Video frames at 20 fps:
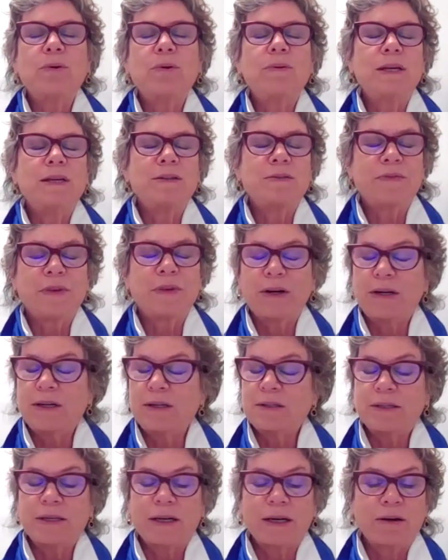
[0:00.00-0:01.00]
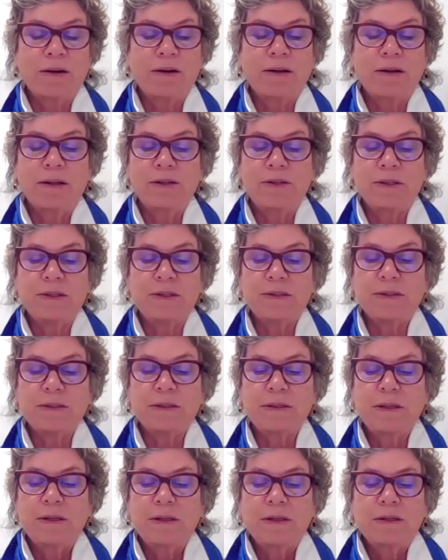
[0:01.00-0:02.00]
through these various
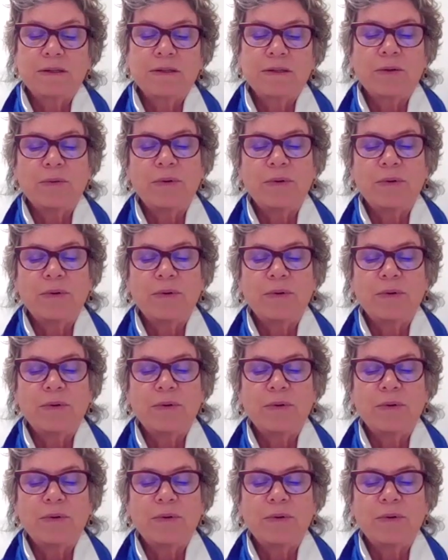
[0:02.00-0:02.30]
technologies.